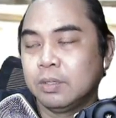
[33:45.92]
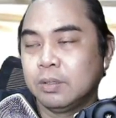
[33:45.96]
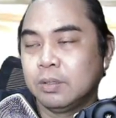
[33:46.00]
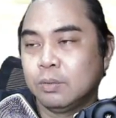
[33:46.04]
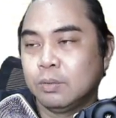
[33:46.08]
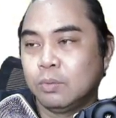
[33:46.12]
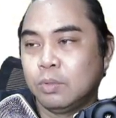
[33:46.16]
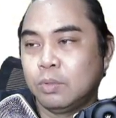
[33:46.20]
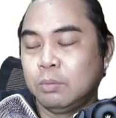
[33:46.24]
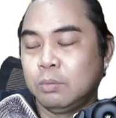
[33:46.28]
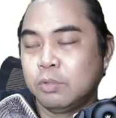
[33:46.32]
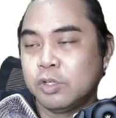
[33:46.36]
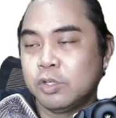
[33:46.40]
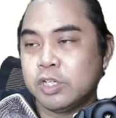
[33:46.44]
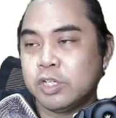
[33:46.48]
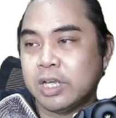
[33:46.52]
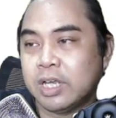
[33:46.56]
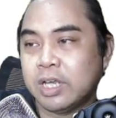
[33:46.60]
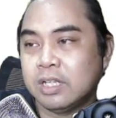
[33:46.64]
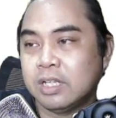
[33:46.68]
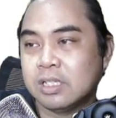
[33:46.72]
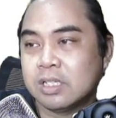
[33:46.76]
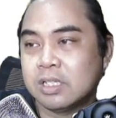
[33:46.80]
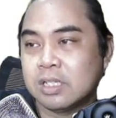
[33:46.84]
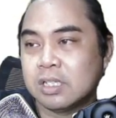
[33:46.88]
One more
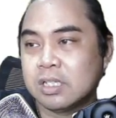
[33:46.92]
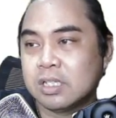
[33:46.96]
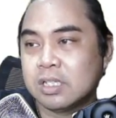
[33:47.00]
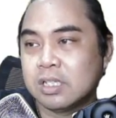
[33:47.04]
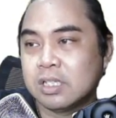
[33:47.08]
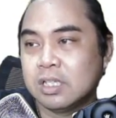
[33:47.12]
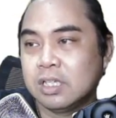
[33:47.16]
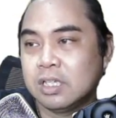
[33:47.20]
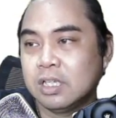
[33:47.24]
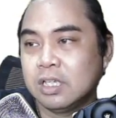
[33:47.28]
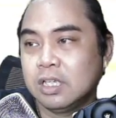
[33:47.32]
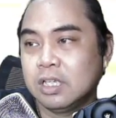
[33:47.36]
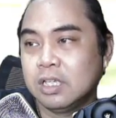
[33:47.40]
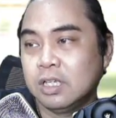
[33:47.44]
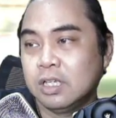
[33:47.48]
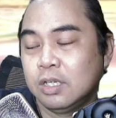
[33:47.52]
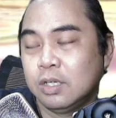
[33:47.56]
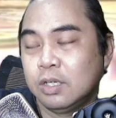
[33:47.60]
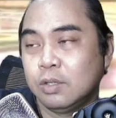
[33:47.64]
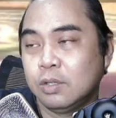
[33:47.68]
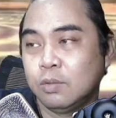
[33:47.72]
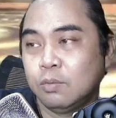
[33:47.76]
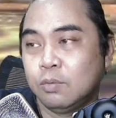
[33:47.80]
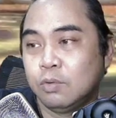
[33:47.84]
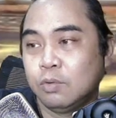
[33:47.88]
chance.
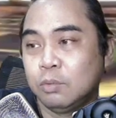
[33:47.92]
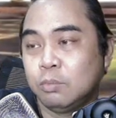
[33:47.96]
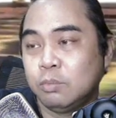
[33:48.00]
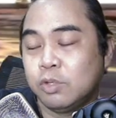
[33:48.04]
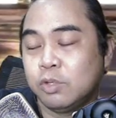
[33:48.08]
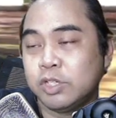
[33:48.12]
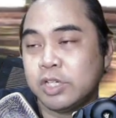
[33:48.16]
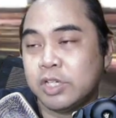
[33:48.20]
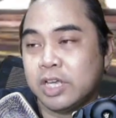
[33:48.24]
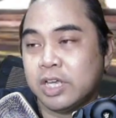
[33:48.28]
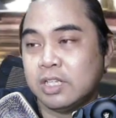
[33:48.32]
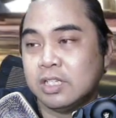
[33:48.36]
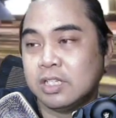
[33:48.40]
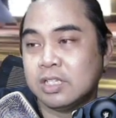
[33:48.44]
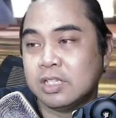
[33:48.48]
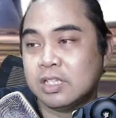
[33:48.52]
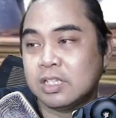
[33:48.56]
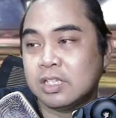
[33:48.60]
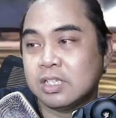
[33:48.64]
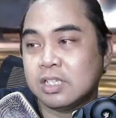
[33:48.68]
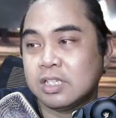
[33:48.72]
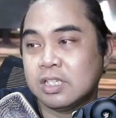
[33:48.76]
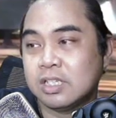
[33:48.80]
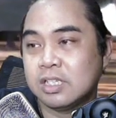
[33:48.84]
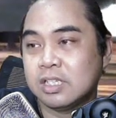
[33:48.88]
One more
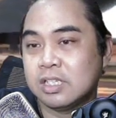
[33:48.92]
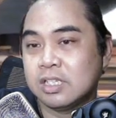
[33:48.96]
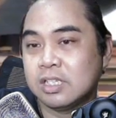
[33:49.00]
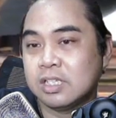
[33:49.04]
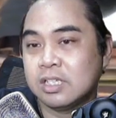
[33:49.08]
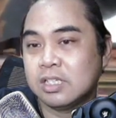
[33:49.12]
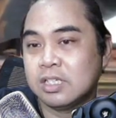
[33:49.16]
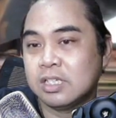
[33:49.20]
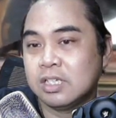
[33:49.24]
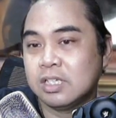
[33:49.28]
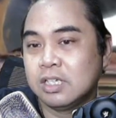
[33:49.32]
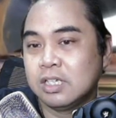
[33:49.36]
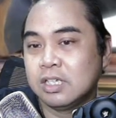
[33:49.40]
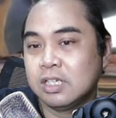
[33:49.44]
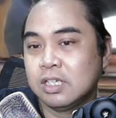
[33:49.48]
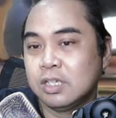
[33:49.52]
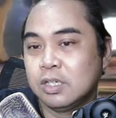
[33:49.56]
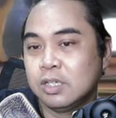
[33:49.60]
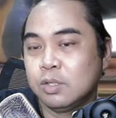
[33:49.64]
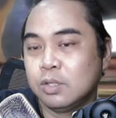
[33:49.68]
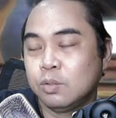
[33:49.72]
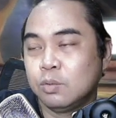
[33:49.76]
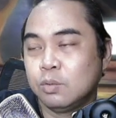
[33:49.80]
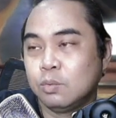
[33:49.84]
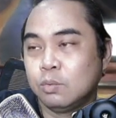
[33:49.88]
chance.
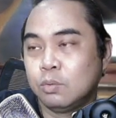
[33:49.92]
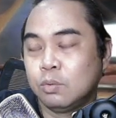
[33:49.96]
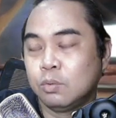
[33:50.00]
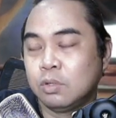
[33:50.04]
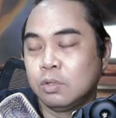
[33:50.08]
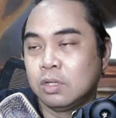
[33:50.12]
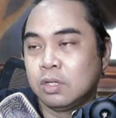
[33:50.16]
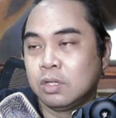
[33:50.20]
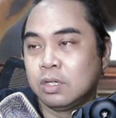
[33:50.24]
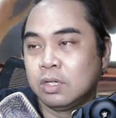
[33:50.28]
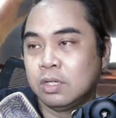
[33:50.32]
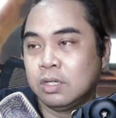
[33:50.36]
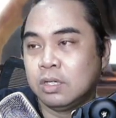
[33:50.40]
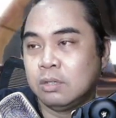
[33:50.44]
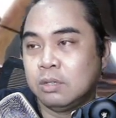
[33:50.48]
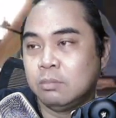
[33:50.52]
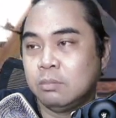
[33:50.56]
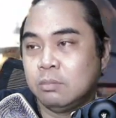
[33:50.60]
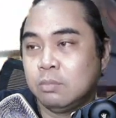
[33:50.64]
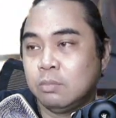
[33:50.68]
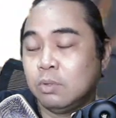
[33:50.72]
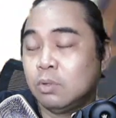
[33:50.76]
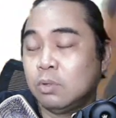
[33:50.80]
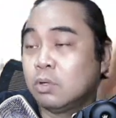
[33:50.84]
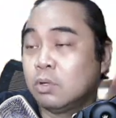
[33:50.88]
One
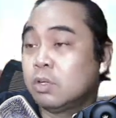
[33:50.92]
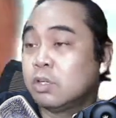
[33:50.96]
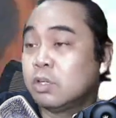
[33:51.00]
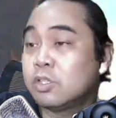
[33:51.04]
more